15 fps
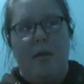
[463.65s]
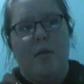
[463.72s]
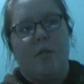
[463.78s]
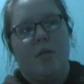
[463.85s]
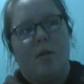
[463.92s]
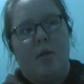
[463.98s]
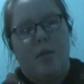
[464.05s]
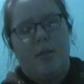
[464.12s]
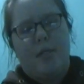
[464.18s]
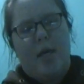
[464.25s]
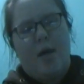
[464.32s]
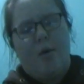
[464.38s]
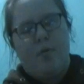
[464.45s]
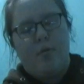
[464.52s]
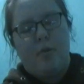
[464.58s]
He
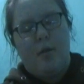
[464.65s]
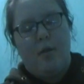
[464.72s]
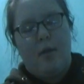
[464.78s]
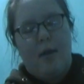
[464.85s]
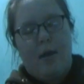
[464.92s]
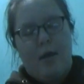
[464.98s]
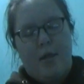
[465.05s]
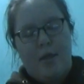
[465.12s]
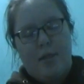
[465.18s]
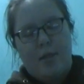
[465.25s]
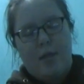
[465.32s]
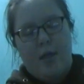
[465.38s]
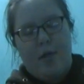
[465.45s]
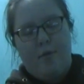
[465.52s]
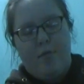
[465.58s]
starts out
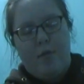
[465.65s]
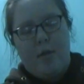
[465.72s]
as kind